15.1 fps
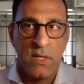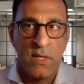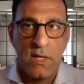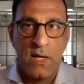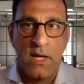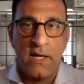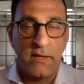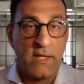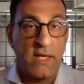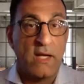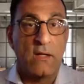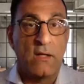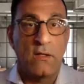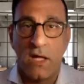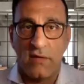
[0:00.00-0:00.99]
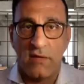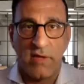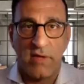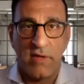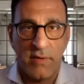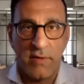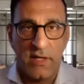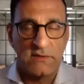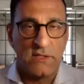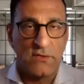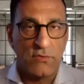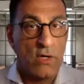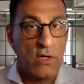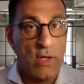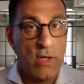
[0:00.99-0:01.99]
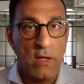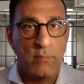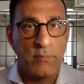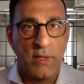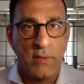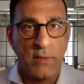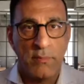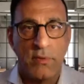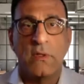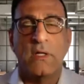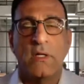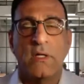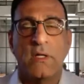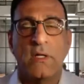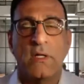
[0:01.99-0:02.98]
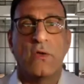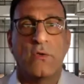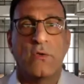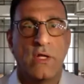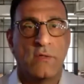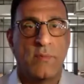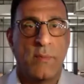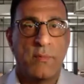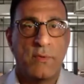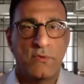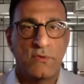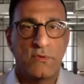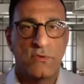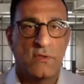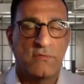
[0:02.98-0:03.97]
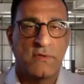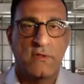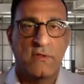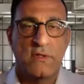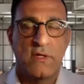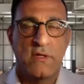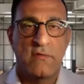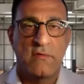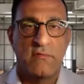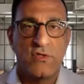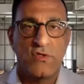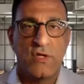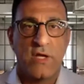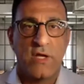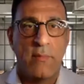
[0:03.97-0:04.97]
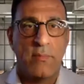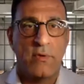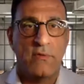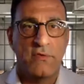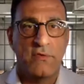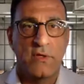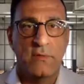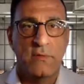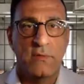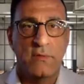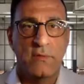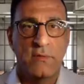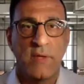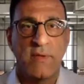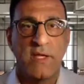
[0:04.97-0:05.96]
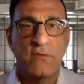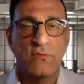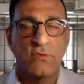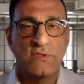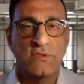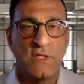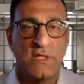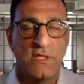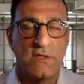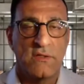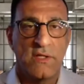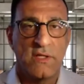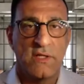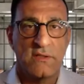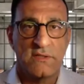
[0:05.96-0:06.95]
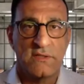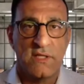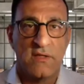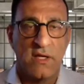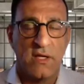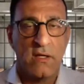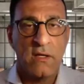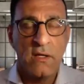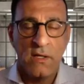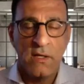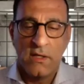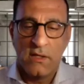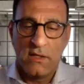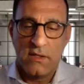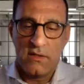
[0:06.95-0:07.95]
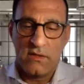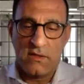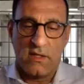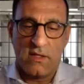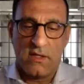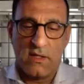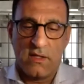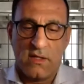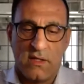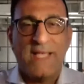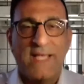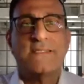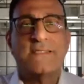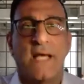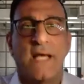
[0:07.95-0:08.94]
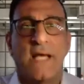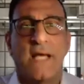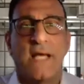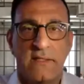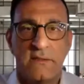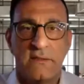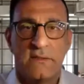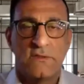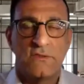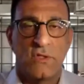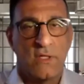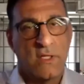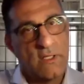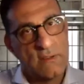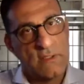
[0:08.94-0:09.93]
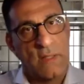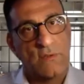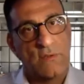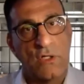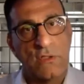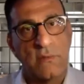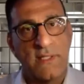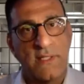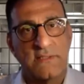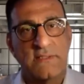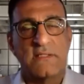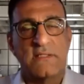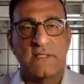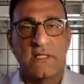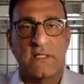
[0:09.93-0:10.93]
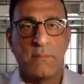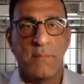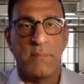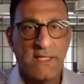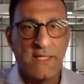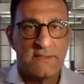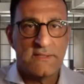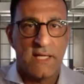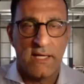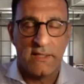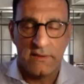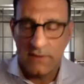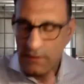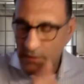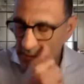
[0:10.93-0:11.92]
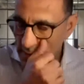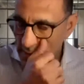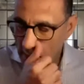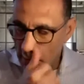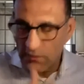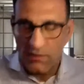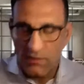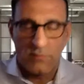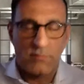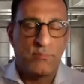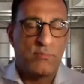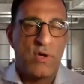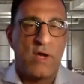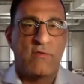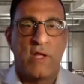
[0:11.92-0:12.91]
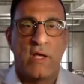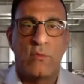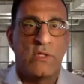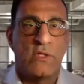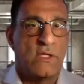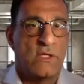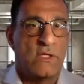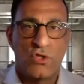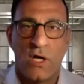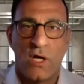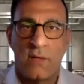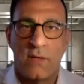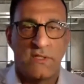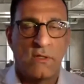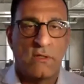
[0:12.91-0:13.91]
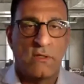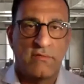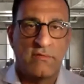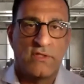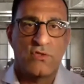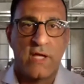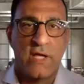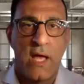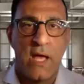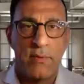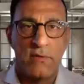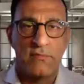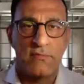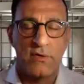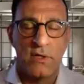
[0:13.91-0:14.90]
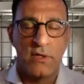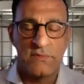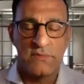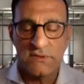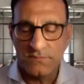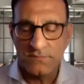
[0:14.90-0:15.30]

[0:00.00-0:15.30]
I get a lot of emails. I try to help people. I try to connect people to different venture capital firms that may be interested in deals. I think the buy side, so I talked about the sell side, the buy side, all the private equity shops and all the venture capital firms,